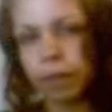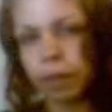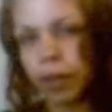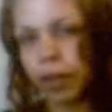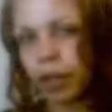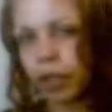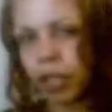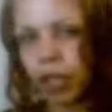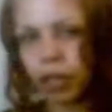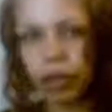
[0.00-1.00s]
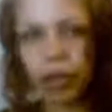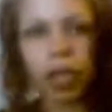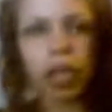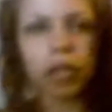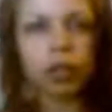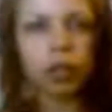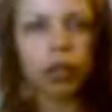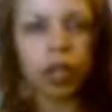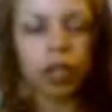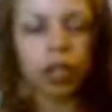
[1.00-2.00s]
But there's other things
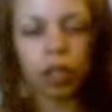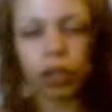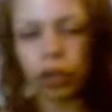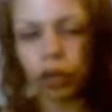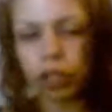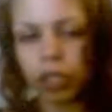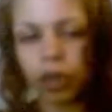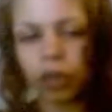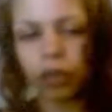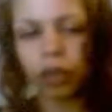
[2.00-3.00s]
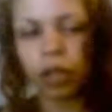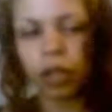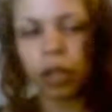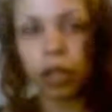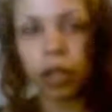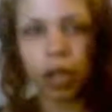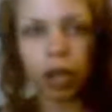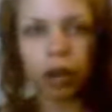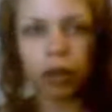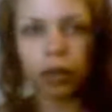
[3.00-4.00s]
within yourself that
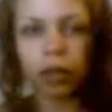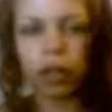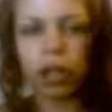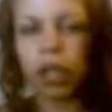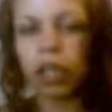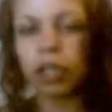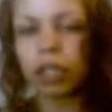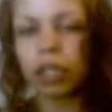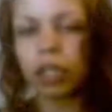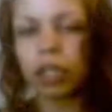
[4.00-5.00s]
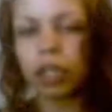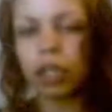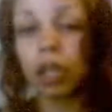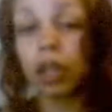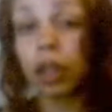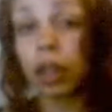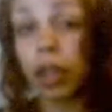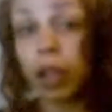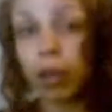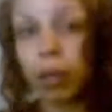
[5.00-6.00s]
are actually
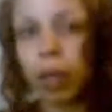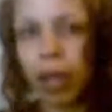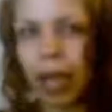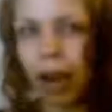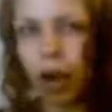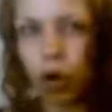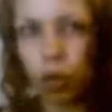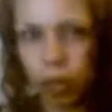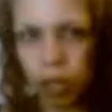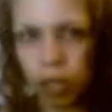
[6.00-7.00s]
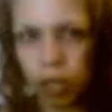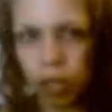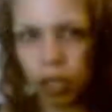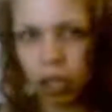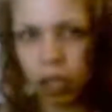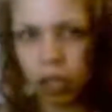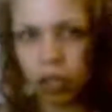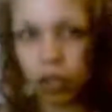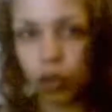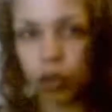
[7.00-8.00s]
there but not open
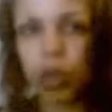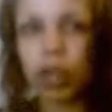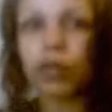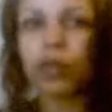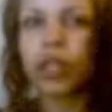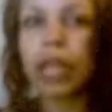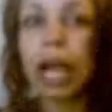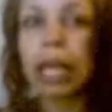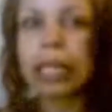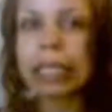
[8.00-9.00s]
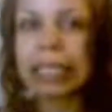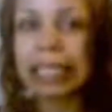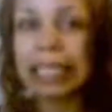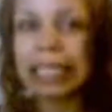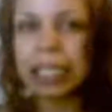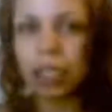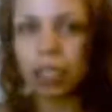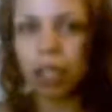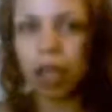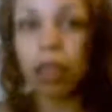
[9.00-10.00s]
to what realities
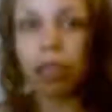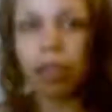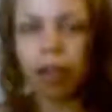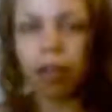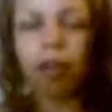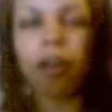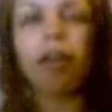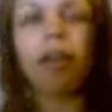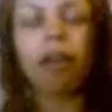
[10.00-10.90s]
there are.